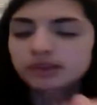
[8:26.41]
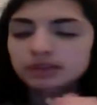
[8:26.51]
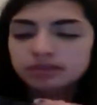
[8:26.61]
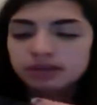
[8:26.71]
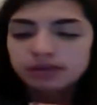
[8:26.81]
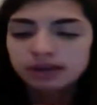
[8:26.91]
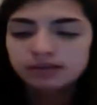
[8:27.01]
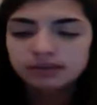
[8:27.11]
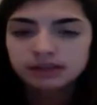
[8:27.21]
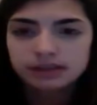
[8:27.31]
So I pick
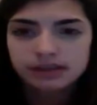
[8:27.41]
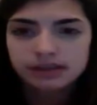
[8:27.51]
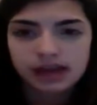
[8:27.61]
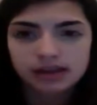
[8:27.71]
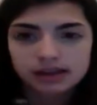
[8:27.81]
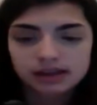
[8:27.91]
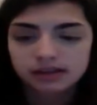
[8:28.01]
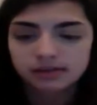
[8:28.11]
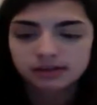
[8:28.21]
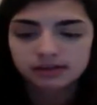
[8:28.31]
up like that, and
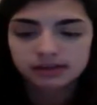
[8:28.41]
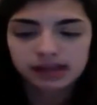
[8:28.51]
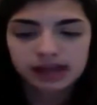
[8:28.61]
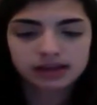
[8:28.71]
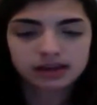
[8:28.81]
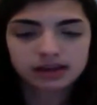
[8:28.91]
I pick up like that.